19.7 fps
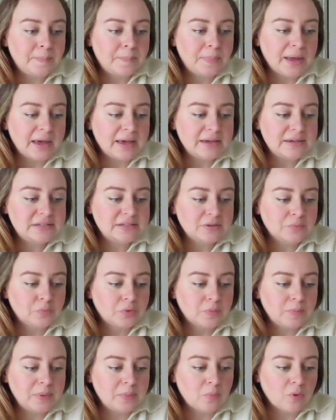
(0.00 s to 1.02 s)
but it
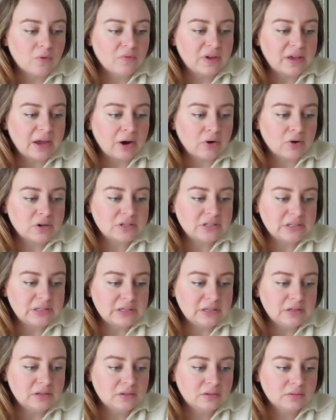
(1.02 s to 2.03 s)
would be more of a
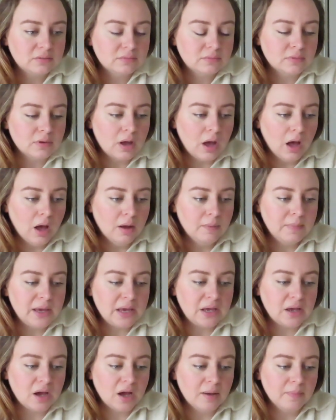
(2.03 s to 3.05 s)
guaranteed
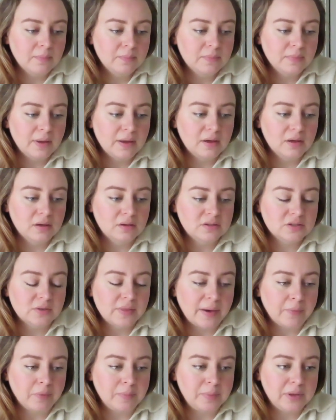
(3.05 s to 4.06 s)
income, so
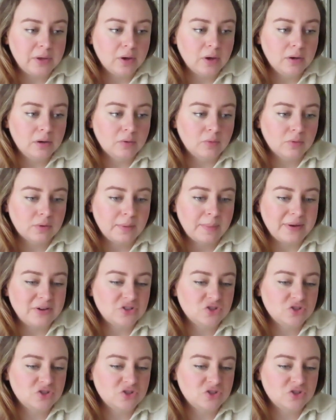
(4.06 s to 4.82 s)
that would be good. Or I might